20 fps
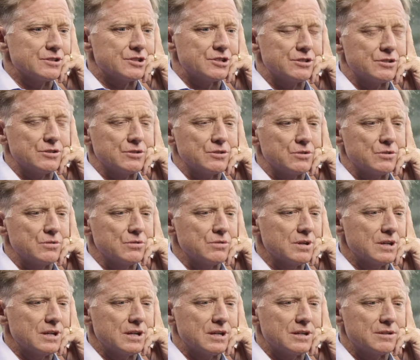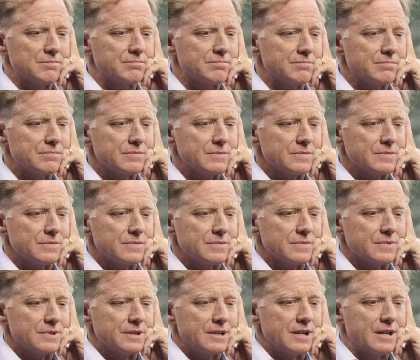to
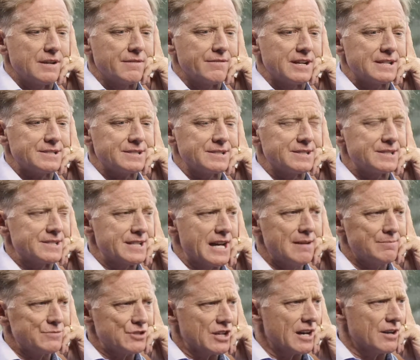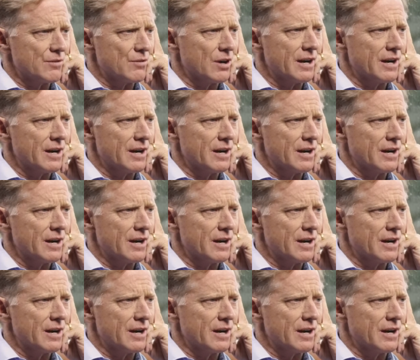invest in Snapchat,